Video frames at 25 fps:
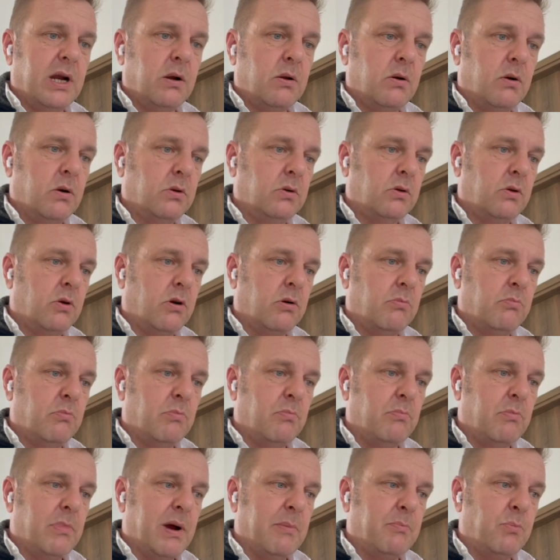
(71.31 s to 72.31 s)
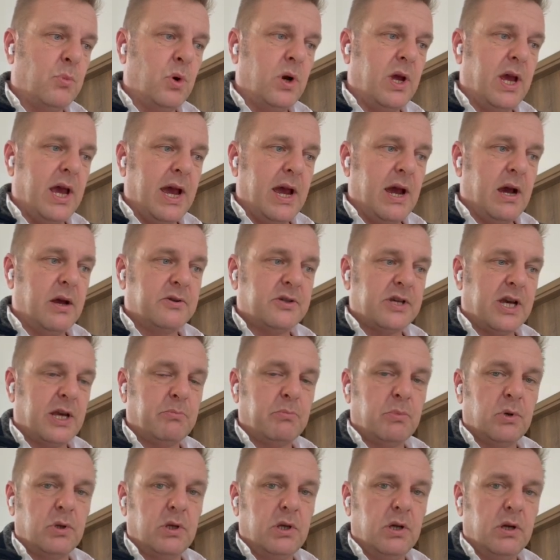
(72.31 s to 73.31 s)
long-term memory AI
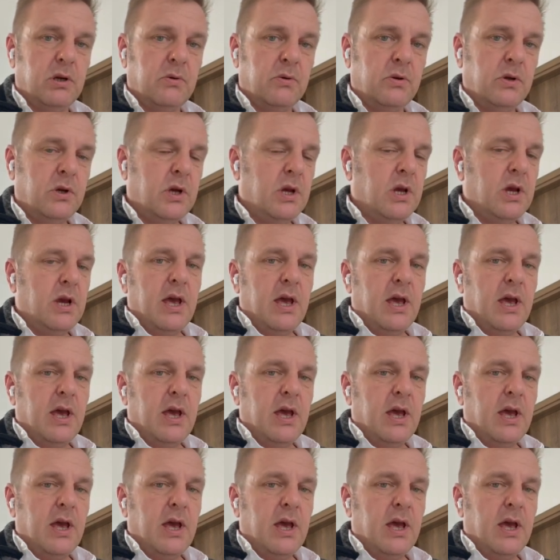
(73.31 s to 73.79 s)
chatbot here.